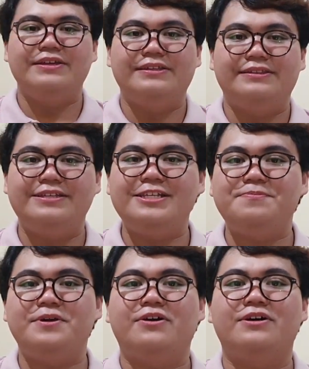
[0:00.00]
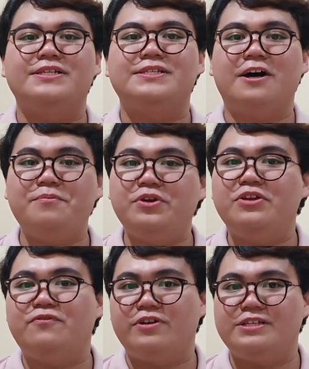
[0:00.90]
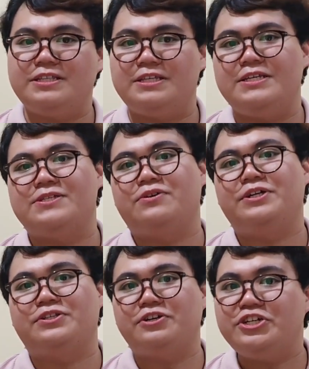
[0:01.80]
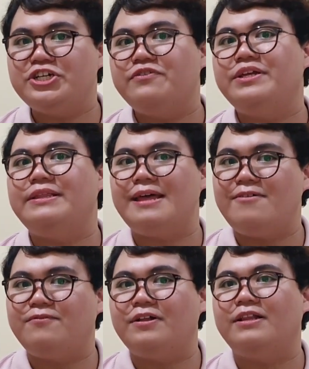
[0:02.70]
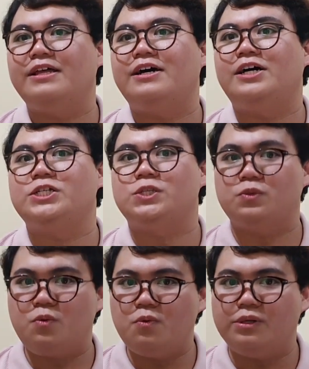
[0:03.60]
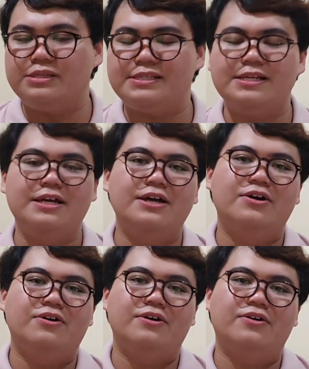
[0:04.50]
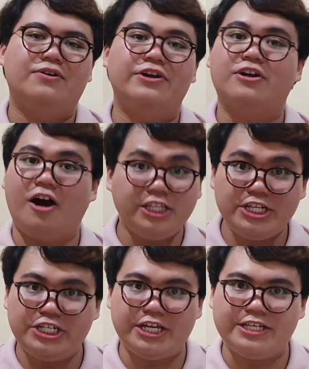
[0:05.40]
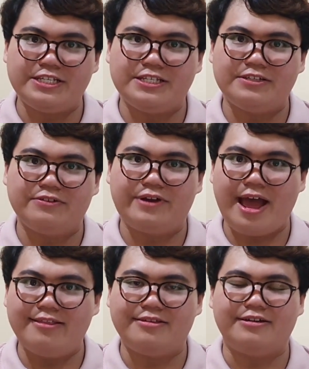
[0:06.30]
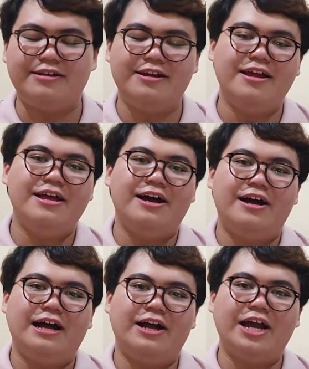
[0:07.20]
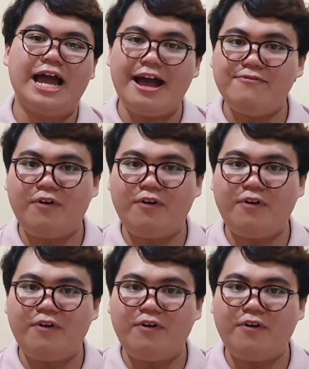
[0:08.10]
This is because some universities or tertiary level schools or colleges rather have